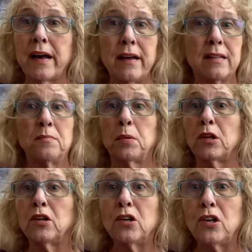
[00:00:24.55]
It's
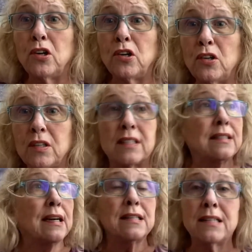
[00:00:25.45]
blue. The
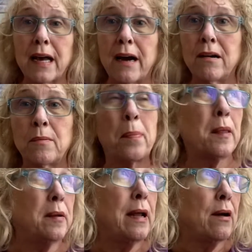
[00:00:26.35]
sun's out.
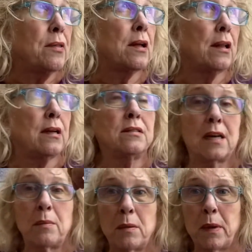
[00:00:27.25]
And now the cloud's
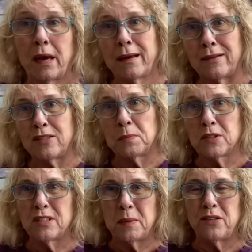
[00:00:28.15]
coming back and It's
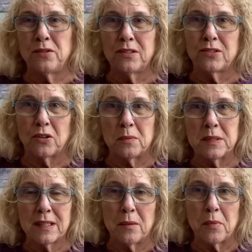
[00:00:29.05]
supposed to be two storms
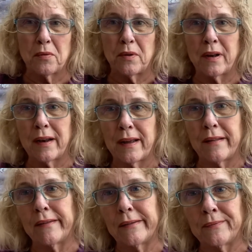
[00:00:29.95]
come through today.
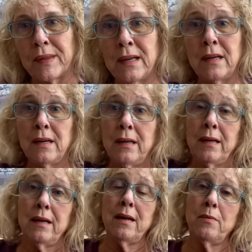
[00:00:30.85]
So
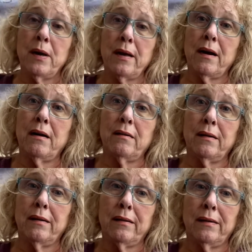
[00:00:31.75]
anyway,
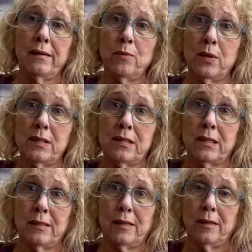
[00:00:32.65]
I was,
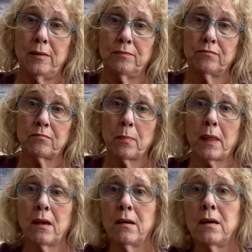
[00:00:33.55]
uh,
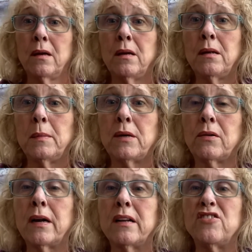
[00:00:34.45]
let me
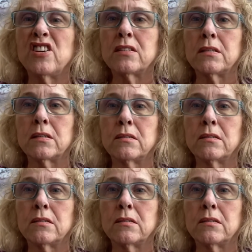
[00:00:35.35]
try to adjust this.